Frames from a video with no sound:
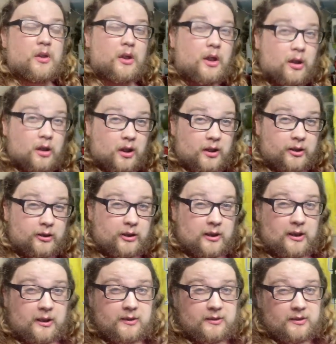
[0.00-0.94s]
Alright, you
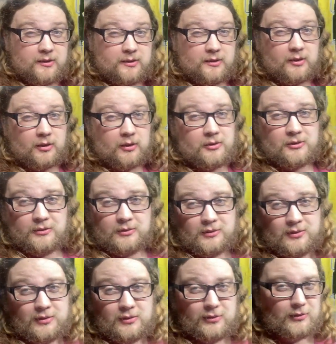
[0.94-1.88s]
guys. So,
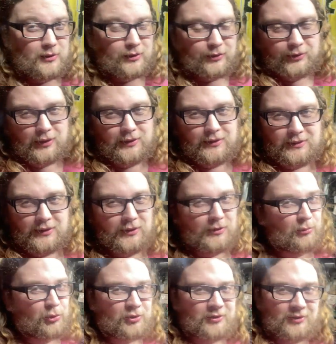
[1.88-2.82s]
as you guys seen, the
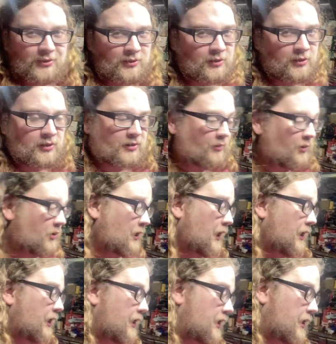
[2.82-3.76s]
boosters are just wrong
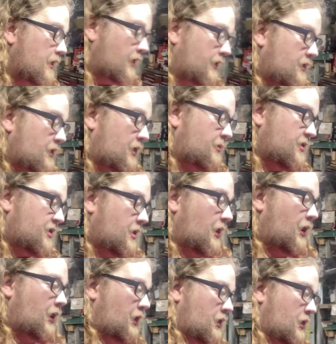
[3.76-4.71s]
the gentleman's going
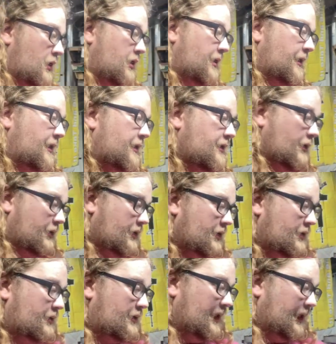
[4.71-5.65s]
to honor it. He's going
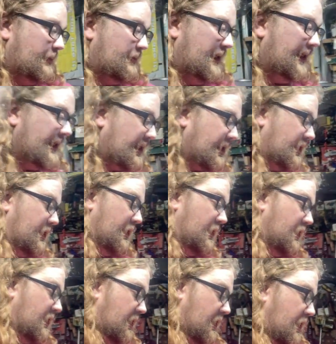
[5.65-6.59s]
to take it back.
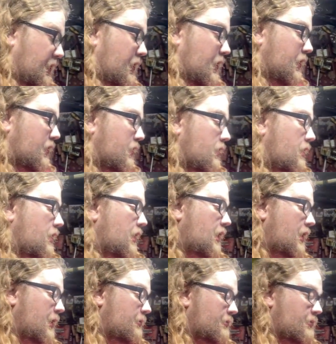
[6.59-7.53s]

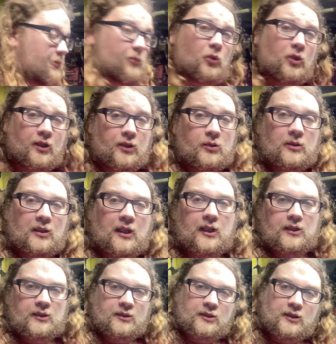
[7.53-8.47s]
Um, really cool guy.